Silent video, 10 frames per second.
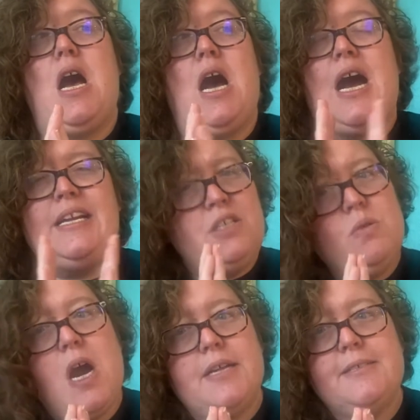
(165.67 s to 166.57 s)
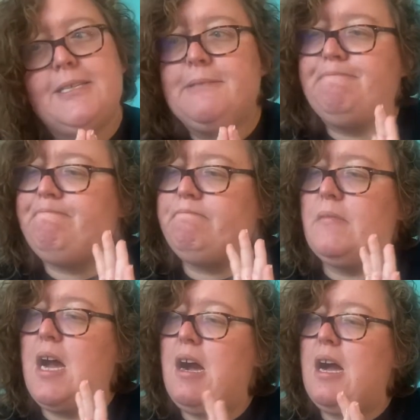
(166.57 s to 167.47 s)
I do not.
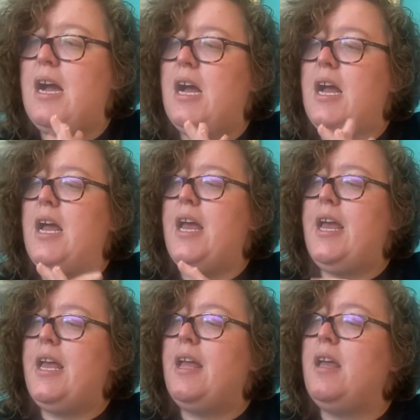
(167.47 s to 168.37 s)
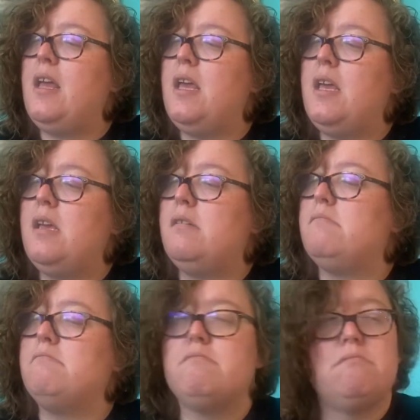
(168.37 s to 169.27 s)
I
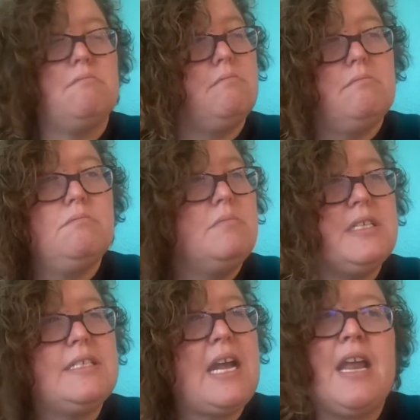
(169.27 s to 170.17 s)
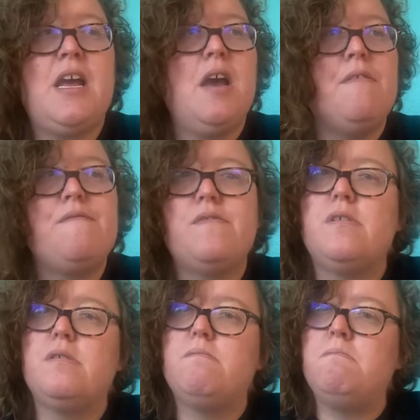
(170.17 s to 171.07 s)
just kind of
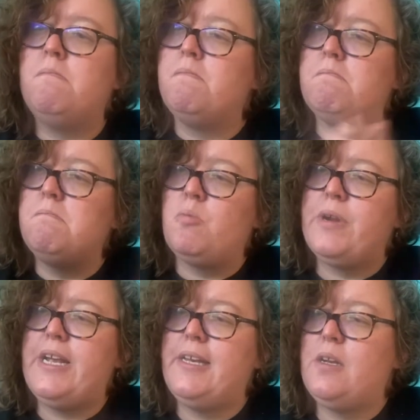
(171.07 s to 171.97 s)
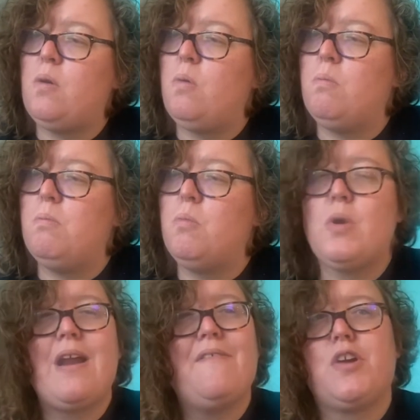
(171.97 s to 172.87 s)
read
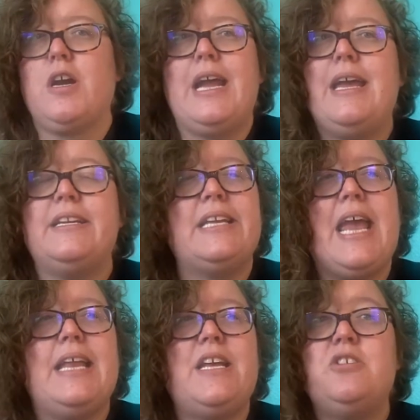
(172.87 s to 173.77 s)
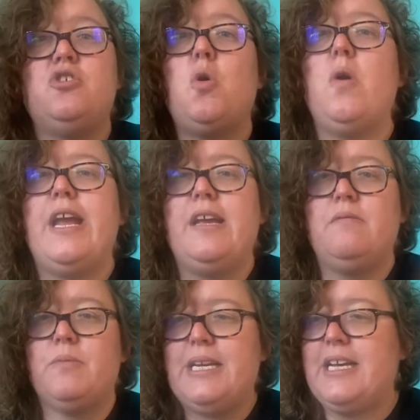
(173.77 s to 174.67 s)
wherever and
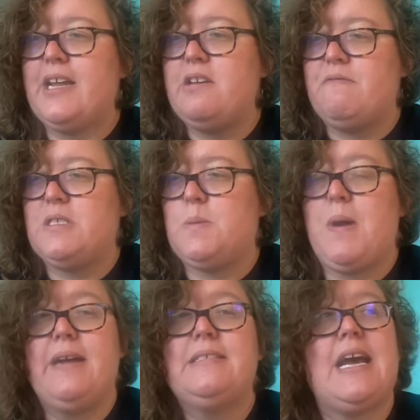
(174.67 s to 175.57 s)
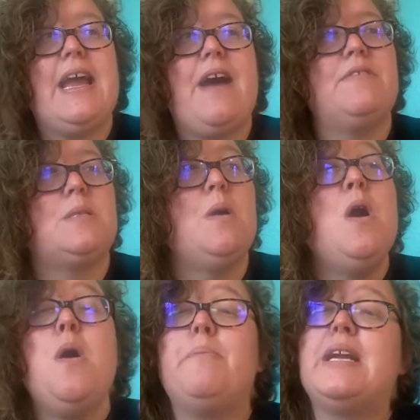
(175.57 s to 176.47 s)
enjoy reading in different spots. But I
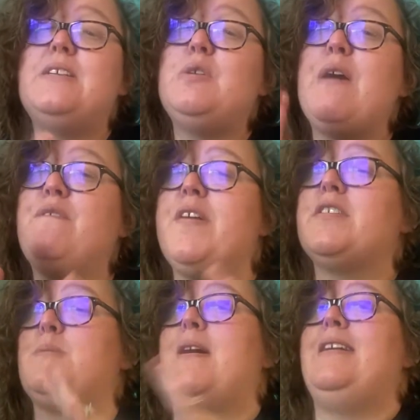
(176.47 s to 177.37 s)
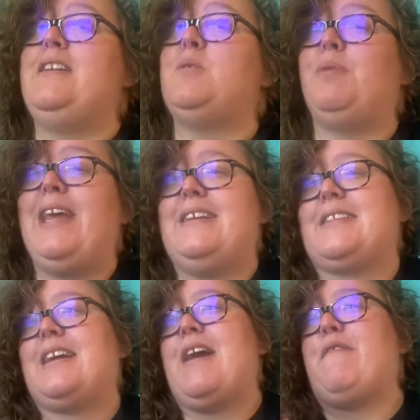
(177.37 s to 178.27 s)
do have a favorite spot in each place.
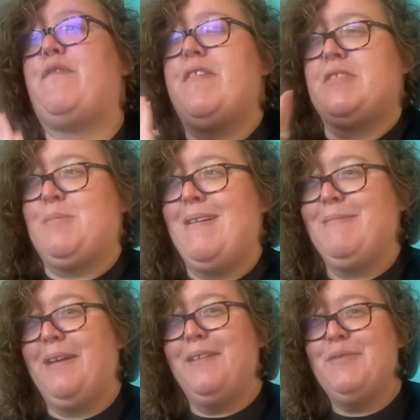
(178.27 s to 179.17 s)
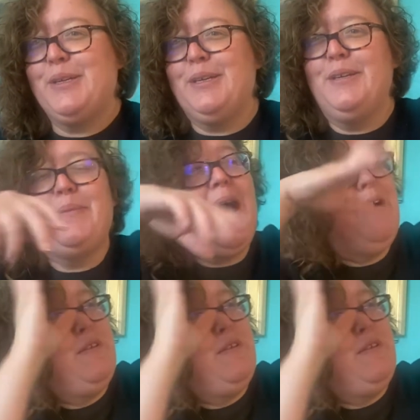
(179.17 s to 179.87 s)
Like I have a favorite spot in my living room. I have a